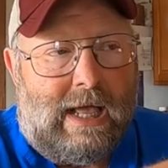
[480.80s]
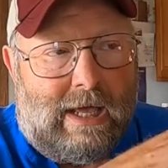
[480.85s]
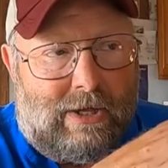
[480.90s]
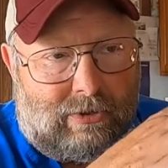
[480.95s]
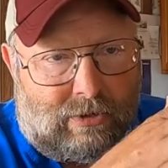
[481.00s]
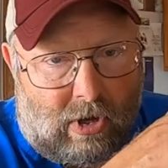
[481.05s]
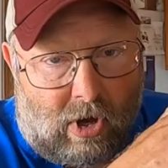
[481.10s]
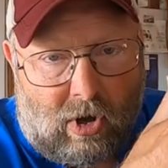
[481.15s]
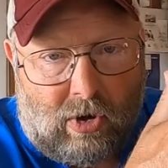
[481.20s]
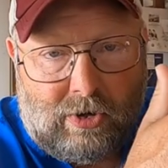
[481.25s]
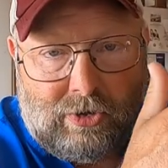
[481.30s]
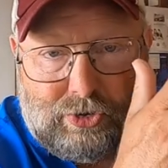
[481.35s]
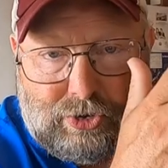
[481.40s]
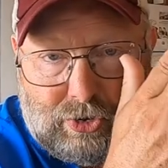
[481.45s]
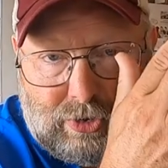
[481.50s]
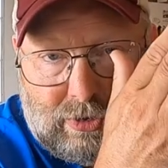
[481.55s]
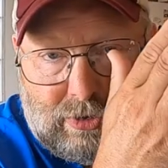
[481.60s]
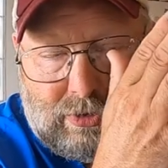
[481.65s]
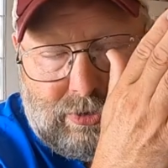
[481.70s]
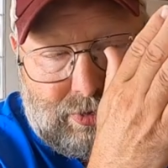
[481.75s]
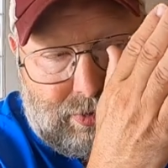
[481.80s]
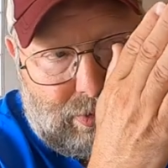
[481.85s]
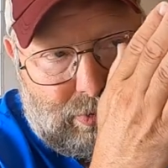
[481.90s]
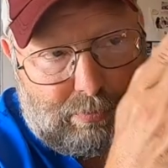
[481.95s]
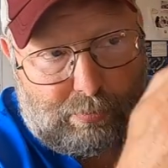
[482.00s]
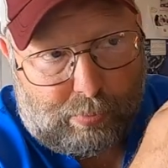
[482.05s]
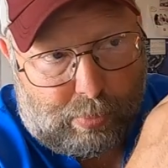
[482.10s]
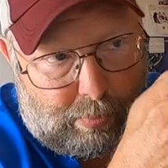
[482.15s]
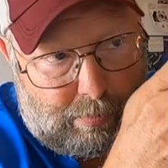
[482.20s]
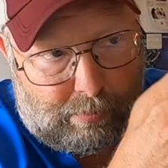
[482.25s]
as long as you're
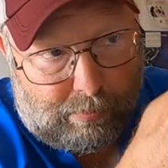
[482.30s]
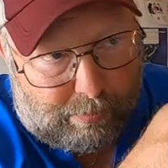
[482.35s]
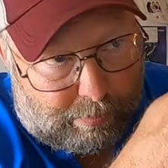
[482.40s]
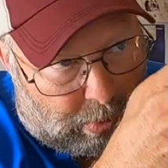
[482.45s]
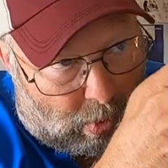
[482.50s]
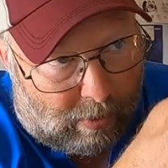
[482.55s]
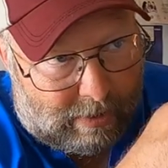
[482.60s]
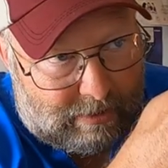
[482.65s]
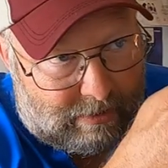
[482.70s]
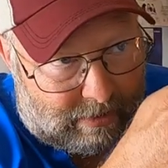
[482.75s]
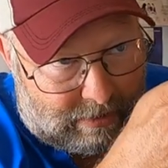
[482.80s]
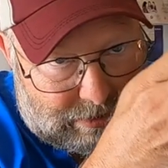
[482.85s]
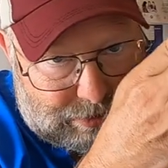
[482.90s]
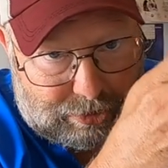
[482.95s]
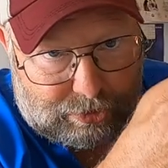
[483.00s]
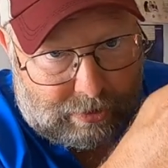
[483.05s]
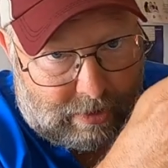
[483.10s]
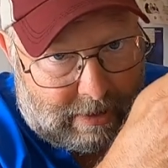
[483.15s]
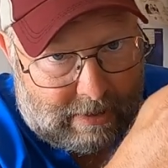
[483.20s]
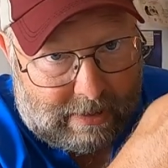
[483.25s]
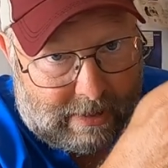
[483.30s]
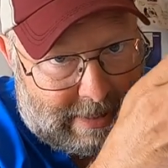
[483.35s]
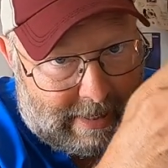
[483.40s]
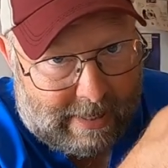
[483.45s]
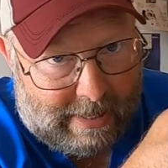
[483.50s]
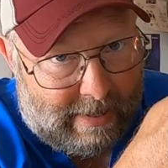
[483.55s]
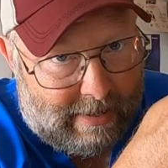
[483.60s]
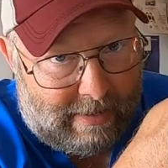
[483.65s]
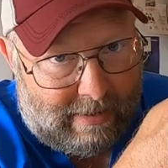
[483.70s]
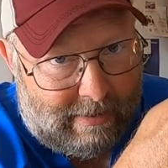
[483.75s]
pointing straight
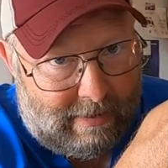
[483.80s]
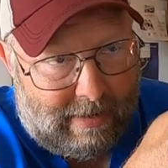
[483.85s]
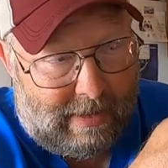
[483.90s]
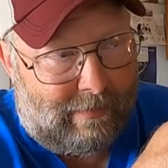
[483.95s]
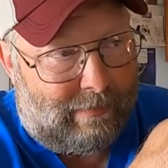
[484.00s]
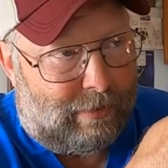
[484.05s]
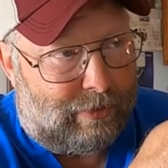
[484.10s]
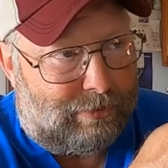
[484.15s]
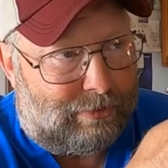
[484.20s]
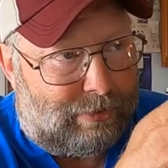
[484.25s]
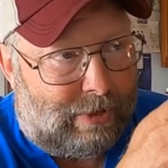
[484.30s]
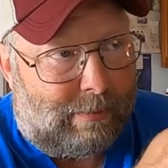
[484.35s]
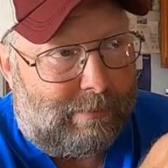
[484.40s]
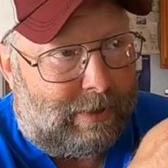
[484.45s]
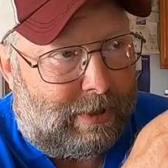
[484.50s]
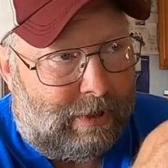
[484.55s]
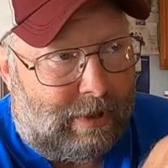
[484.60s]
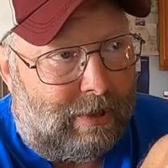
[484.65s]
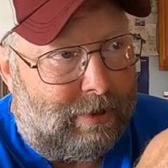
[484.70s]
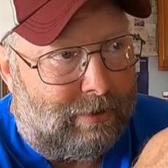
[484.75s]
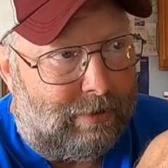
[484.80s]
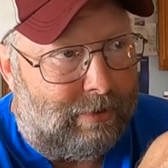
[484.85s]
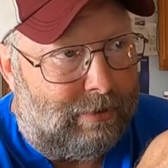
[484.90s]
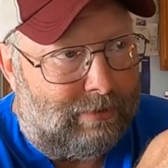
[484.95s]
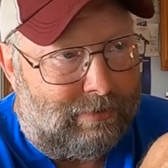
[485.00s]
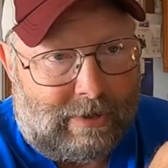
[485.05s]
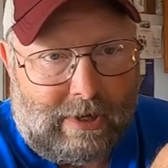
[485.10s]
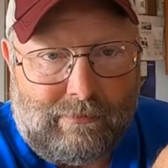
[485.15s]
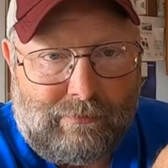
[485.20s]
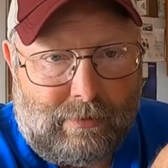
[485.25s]
ahead and there's something under
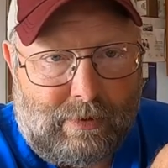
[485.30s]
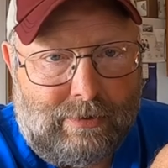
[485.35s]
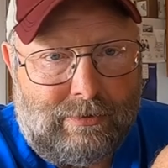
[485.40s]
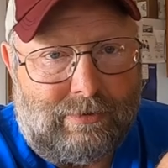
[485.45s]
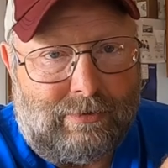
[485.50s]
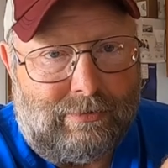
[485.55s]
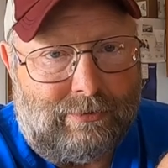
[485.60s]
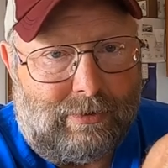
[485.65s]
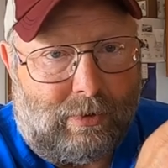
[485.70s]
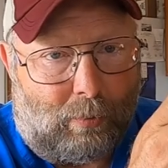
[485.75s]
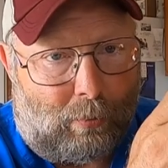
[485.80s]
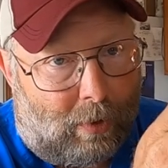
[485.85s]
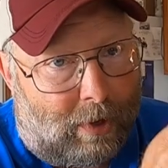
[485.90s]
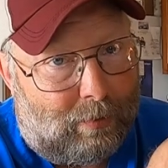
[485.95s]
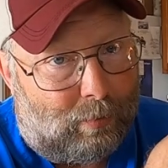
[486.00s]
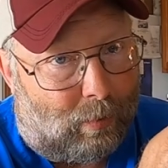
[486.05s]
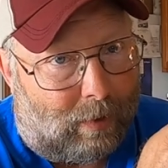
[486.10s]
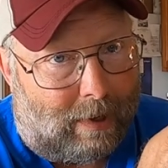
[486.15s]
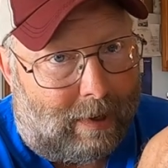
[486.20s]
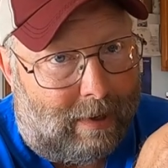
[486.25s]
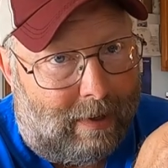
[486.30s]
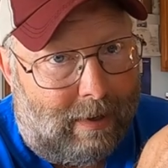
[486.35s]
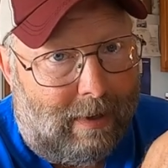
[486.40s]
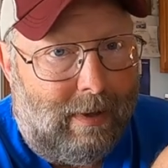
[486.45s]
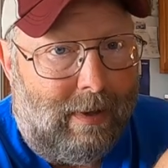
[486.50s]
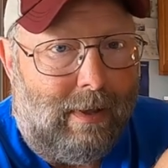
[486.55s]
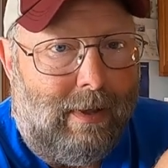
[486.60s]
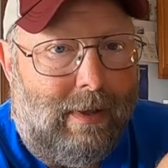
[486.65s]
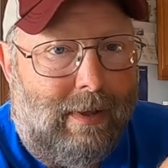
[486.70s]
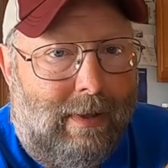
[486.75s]
you, say for instance a runway,
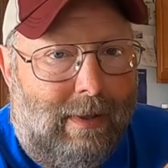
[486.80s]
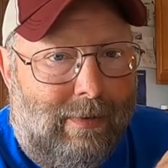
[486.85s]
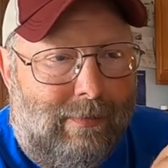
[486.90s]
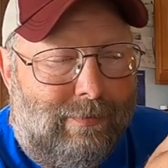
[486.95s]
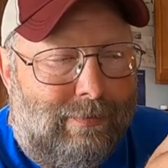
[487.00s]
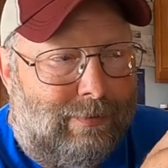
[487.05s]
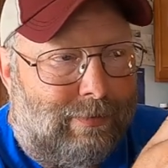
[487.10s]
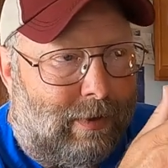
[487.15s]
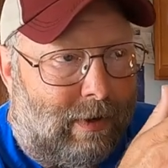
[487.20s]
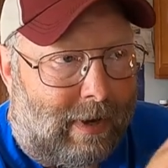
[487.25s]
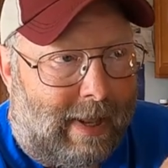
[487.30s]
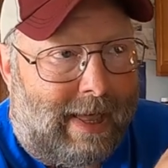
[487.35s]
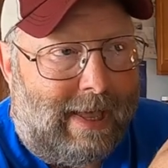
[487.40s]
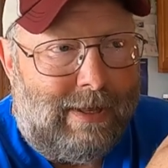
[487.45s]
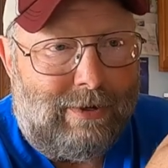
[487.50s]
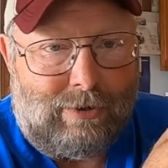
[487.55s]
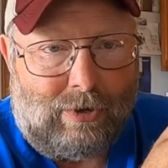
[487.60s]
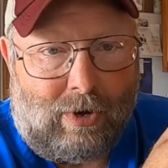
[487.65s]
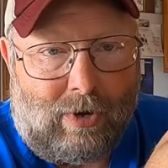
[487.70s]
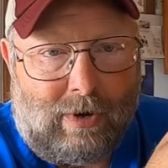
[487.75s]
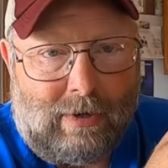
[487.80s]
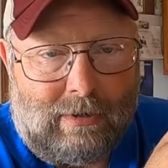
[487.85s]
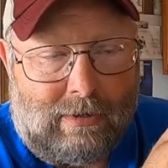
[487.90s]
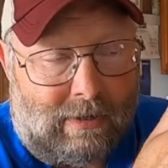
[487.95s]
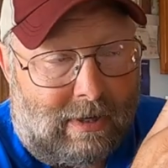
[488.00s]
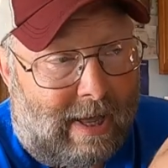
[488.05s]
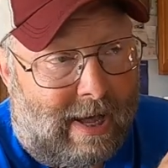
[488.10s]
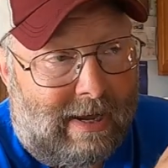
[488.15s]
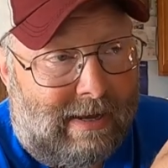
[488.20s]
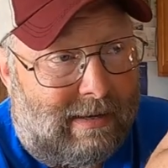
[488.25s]
to land on,
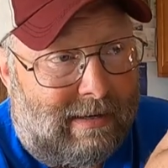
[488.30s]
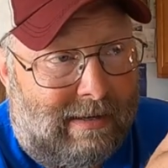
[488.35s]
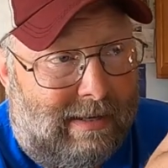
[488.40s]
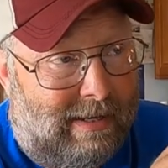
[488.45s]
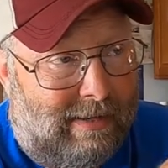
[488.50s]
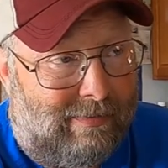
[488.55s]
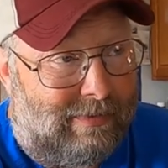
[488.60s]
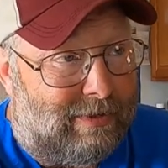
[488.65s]
likely